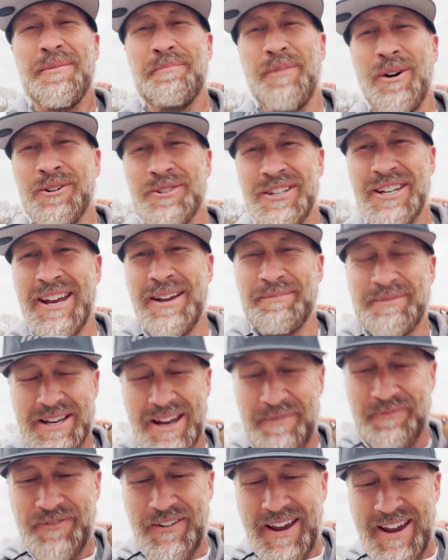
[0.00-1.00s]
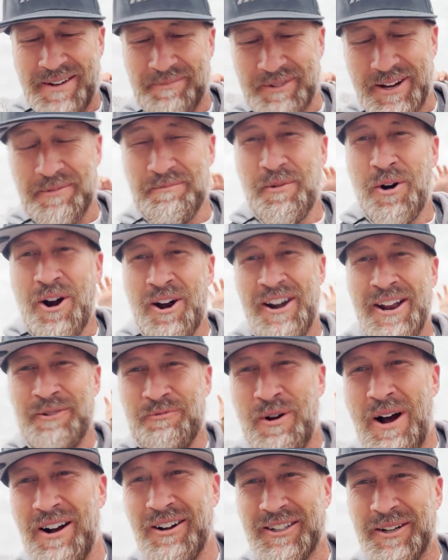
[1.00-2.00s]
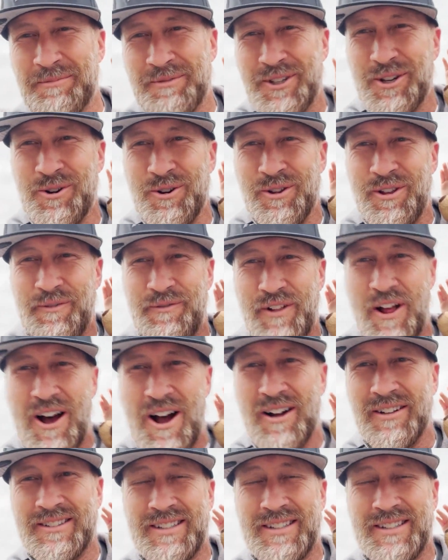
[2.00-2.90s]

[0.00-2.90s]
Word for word: Bone GM10 fam, good morning. Welcome to the vlog